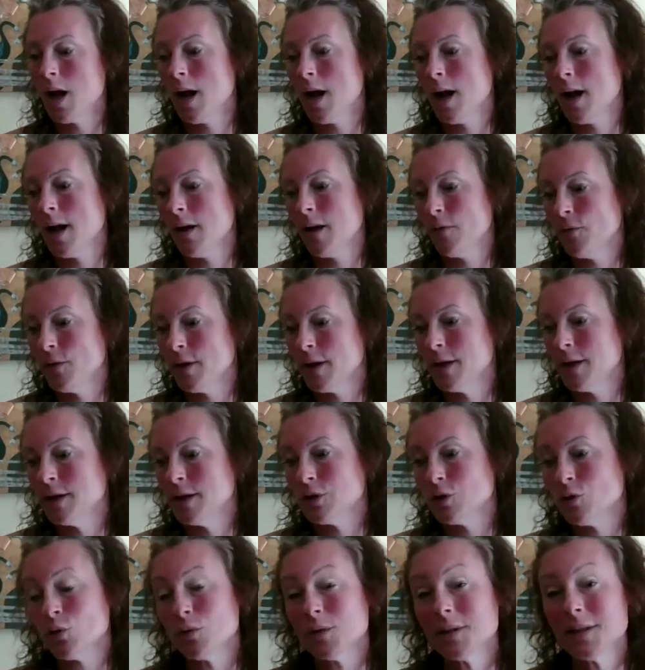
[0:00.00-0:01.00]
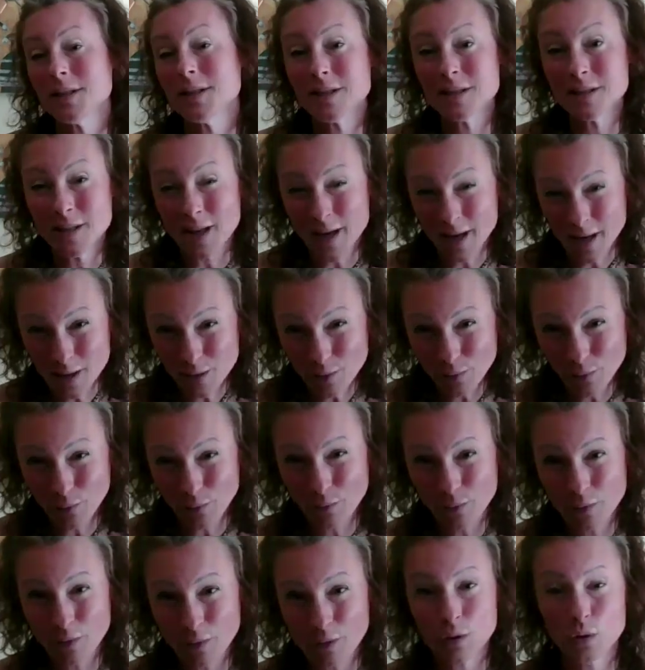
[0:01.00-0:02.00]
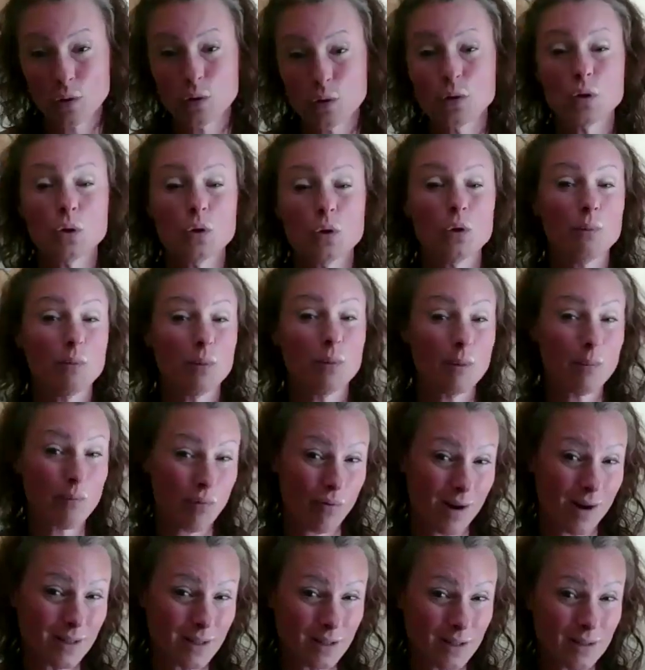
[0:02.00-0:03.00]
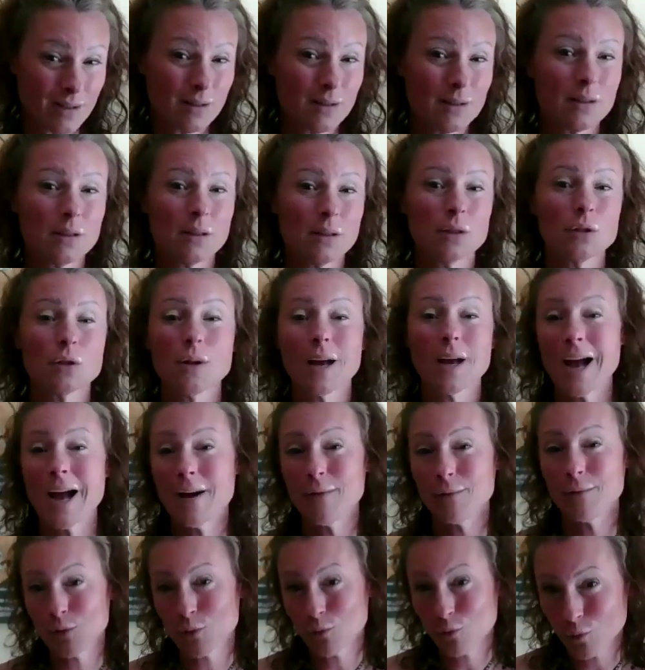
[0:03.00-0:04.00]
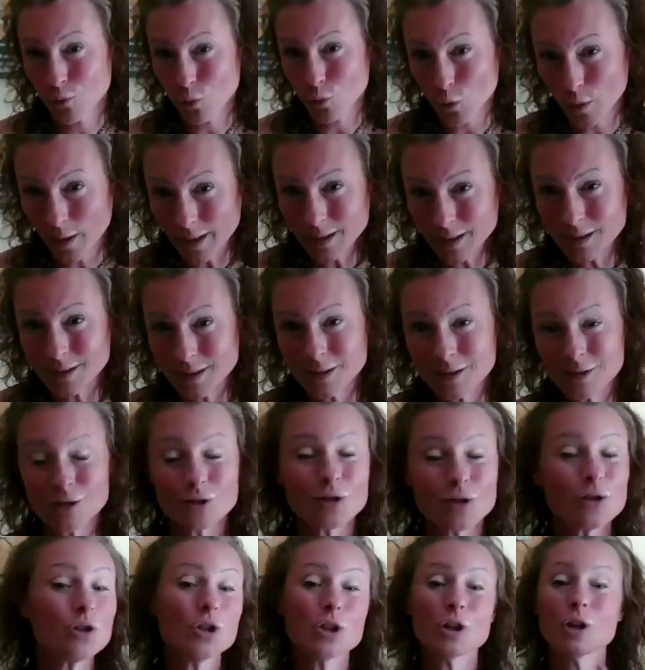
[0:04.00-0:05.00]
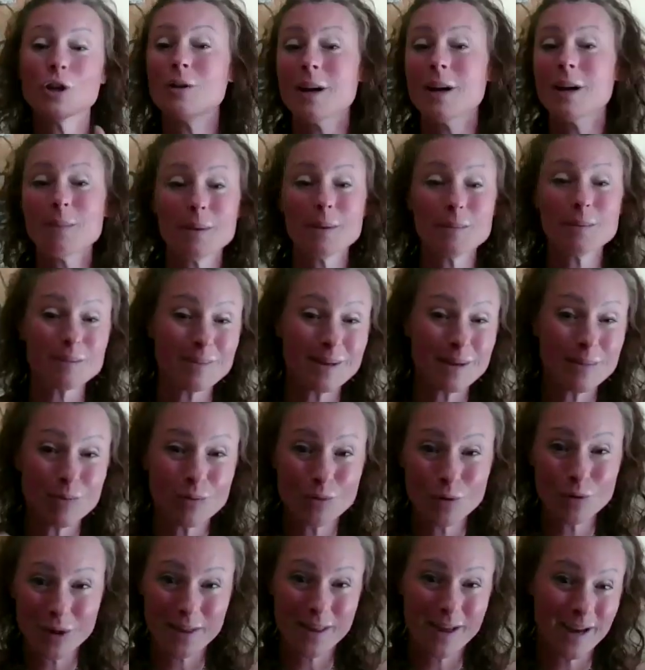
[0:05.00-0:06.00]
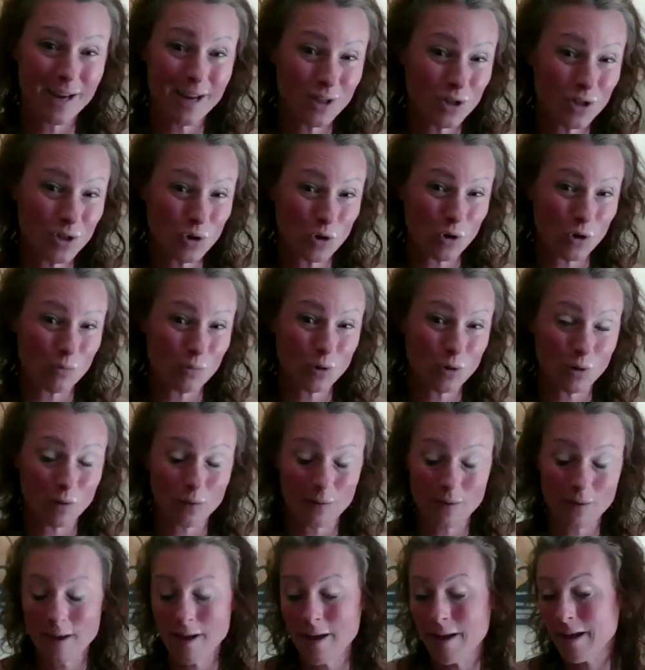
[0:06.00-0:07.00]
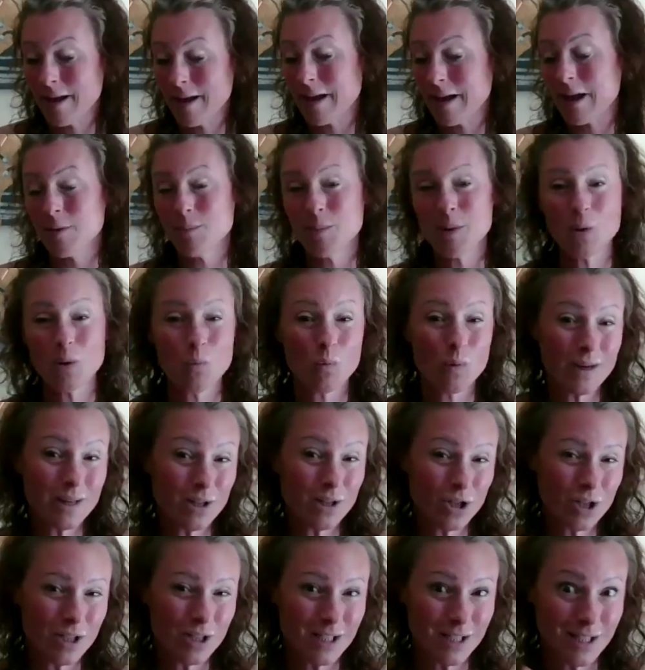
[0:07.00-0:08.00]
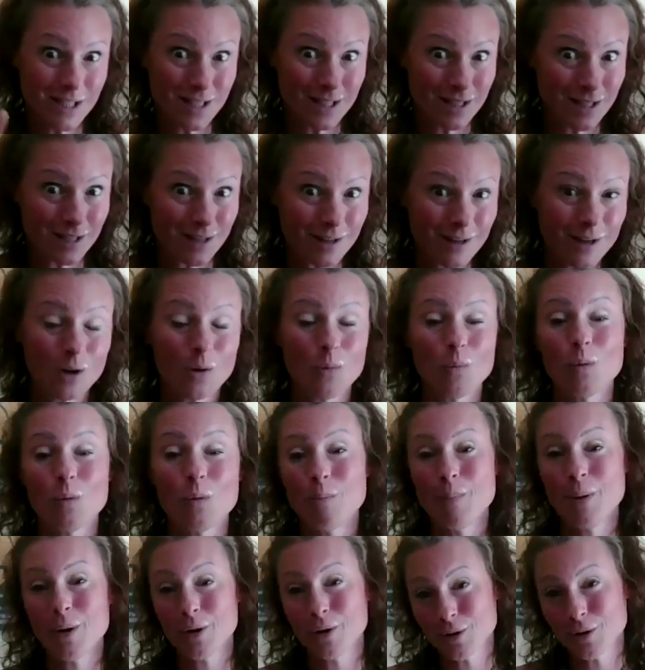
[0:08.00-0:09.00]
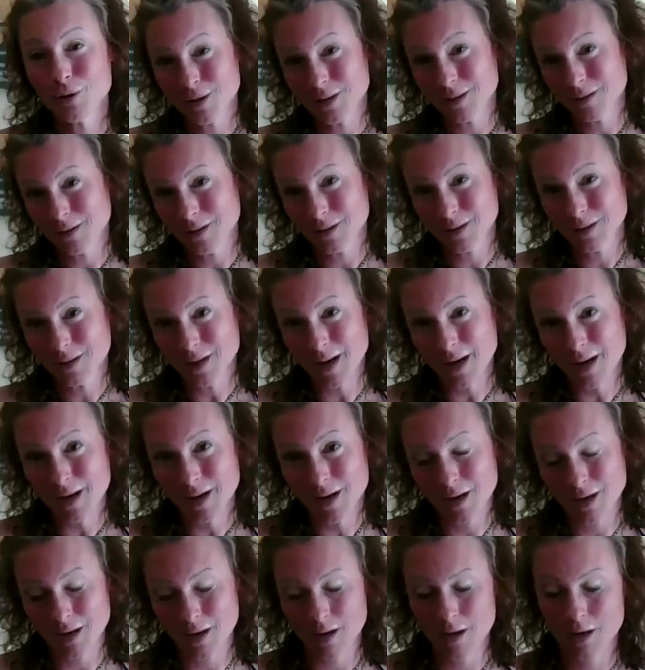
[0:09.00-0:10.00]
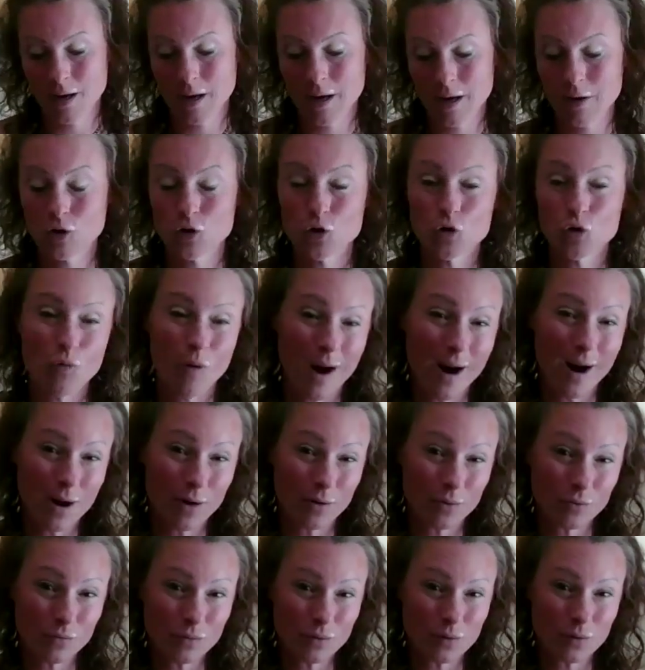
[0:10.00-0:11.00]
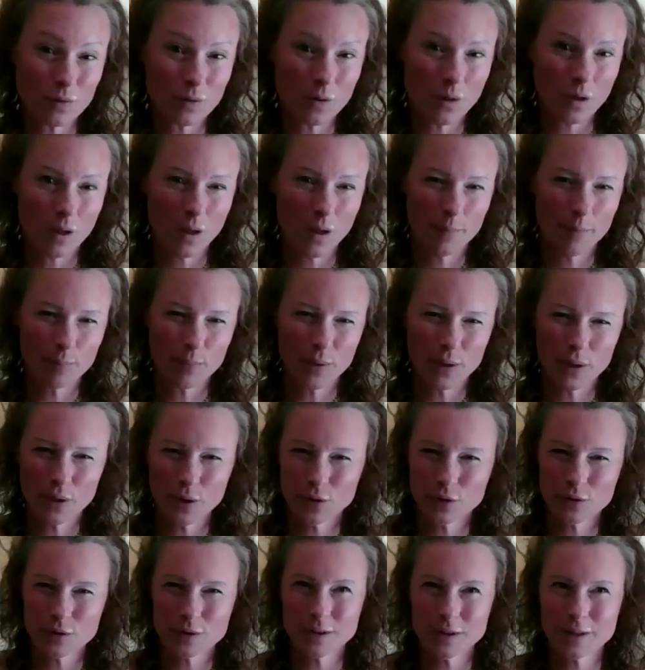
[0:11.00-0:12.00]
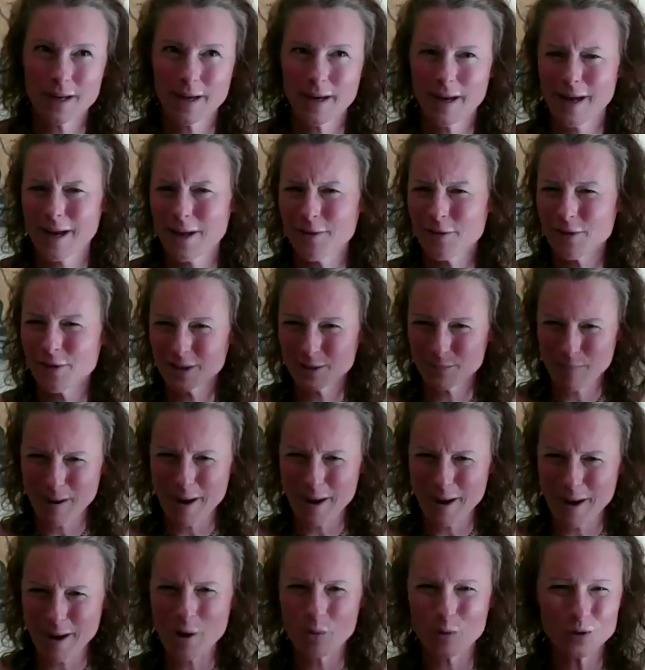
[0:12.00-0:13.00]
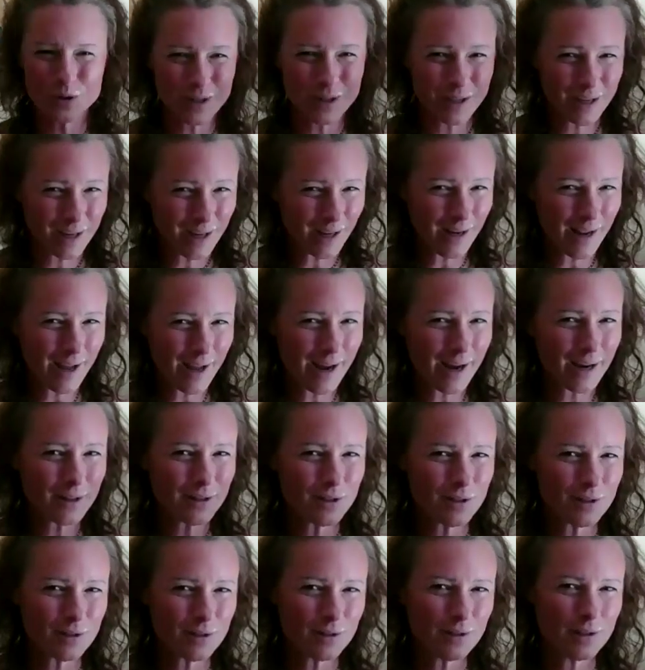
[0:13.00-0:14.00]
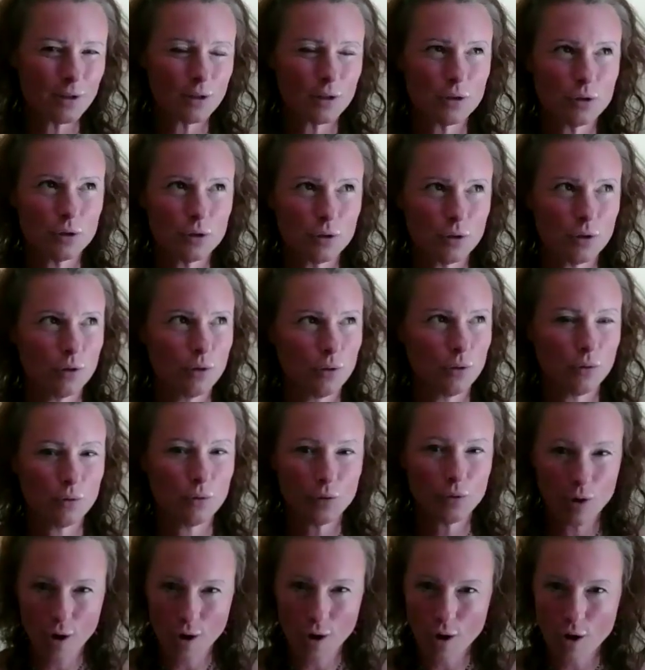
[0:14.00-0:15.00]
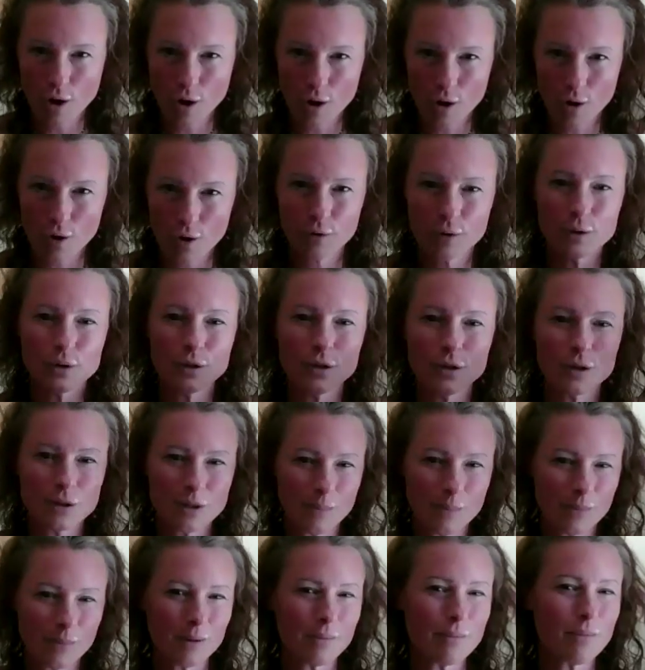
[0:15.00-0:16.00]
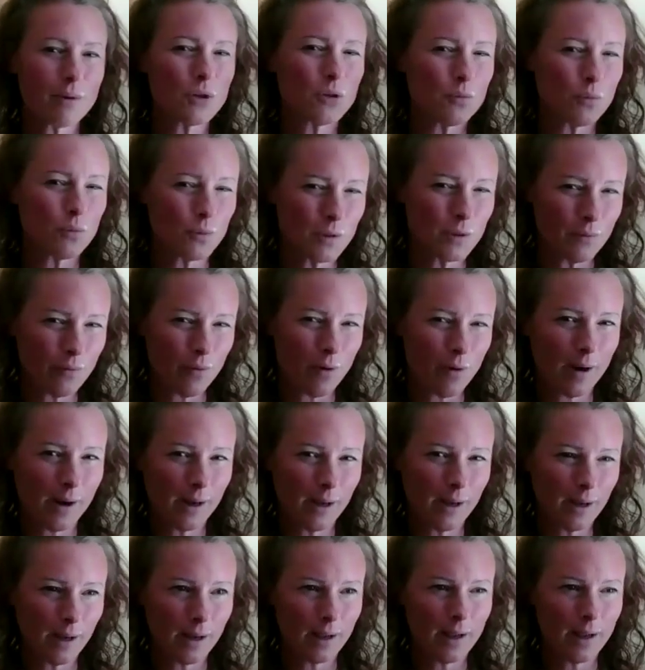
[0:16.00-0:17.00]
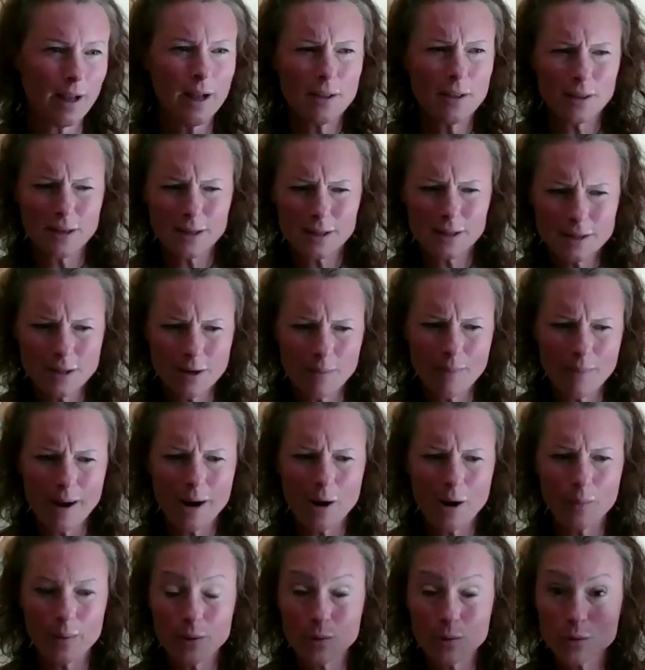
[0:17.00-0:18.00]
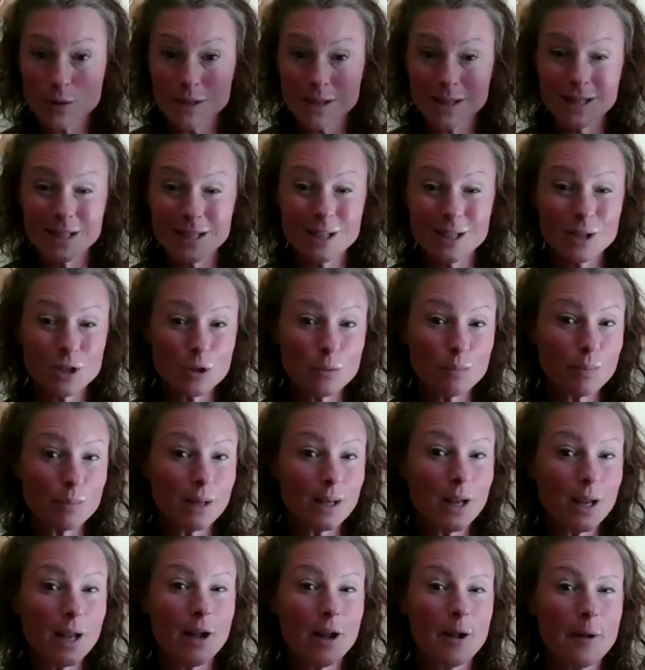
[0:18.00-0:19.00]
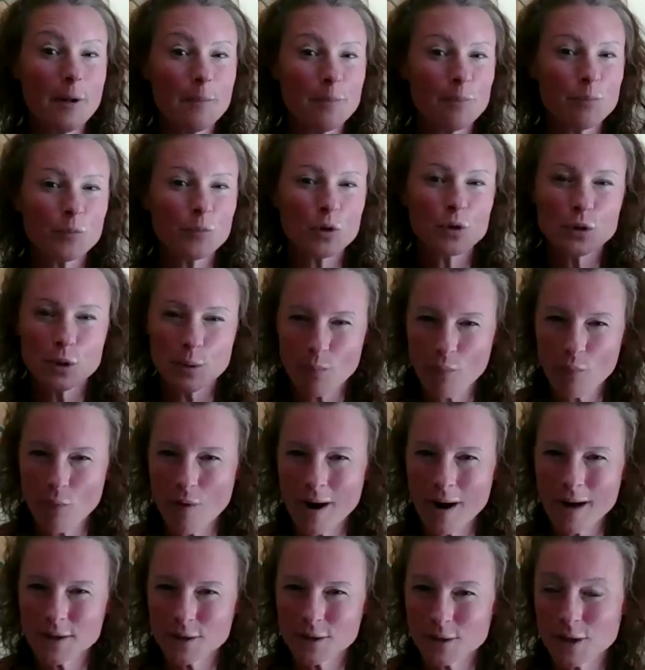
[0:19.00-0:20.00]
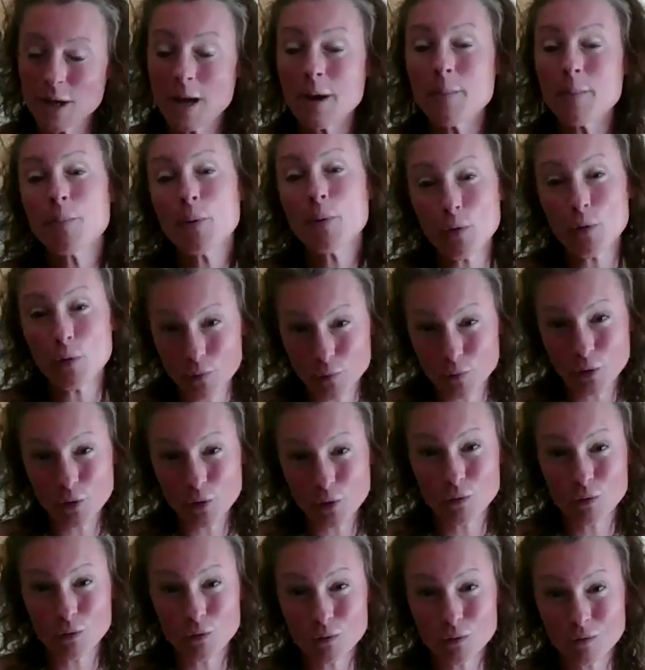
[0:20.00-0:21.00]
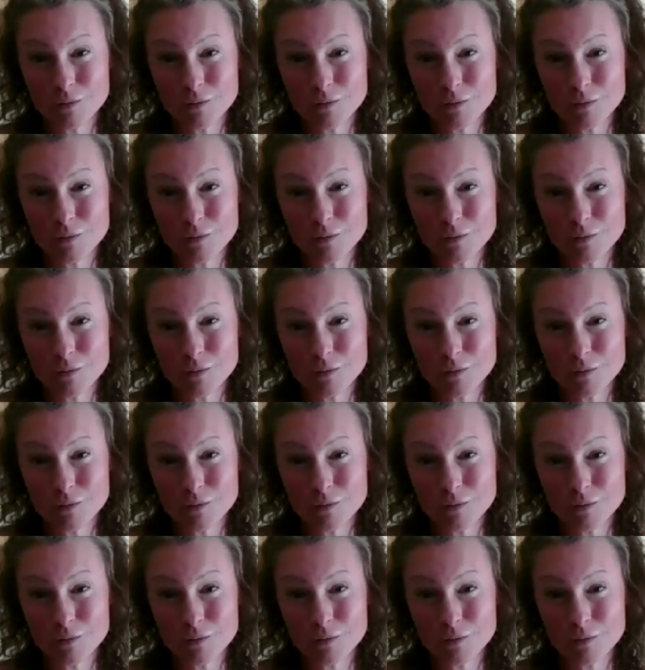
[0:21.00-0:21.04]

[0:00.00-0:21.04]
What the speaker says: that it's not safe to be present, to have your voice, because you know how many people had their heads chopped off, how many witches were burnt at the stake and drowned because they had this power to connect to the earth and to something much more divinely, that somehow it was needed to be suppressed and put through